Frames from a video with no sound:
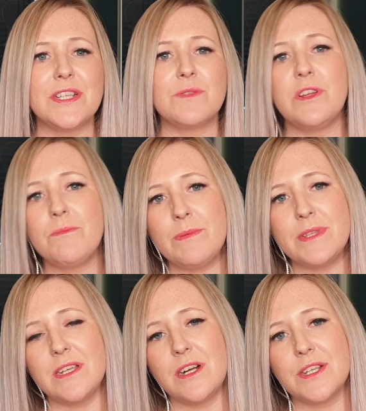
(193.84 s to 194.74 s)
is one of
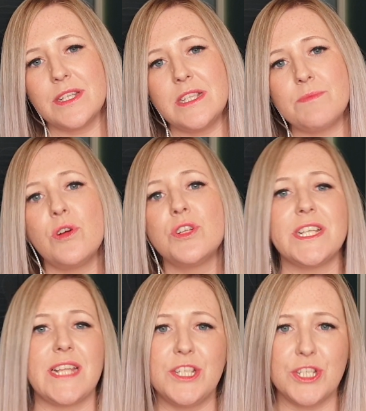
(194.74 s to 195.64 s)
BBC R&D's
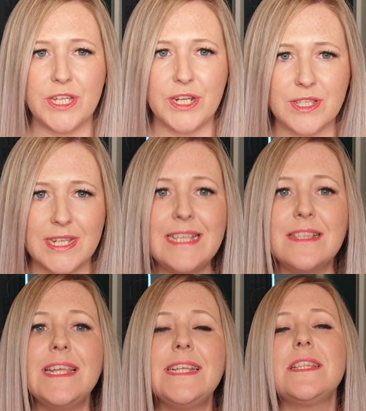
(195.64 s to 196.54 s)
project engineers and
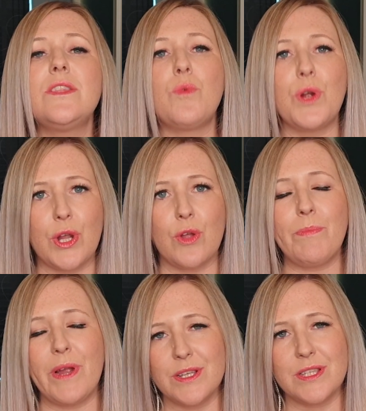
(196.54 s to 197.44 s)
he's leading the work
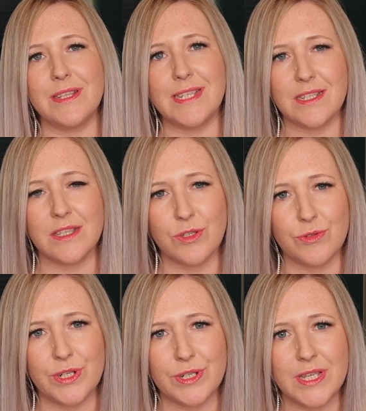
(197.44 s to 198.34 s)
on personal data
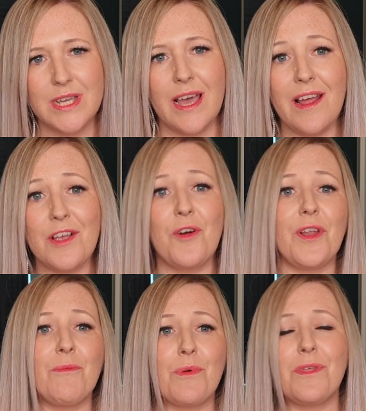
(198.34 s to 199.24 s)
stores and I
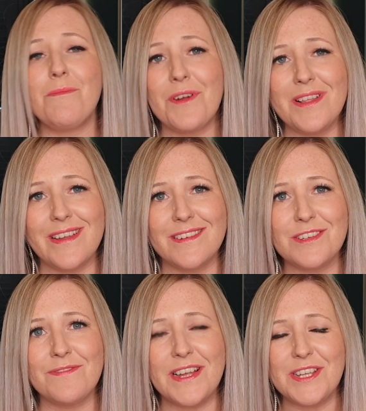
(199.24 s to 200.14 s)
caught up with him earlier
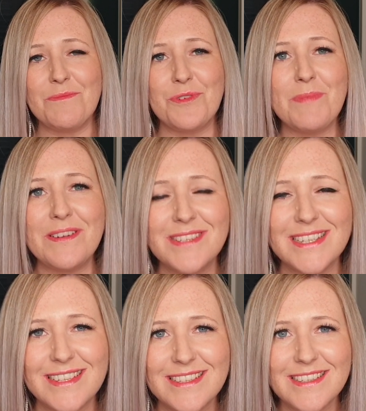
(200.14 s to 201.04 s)
to find out more about it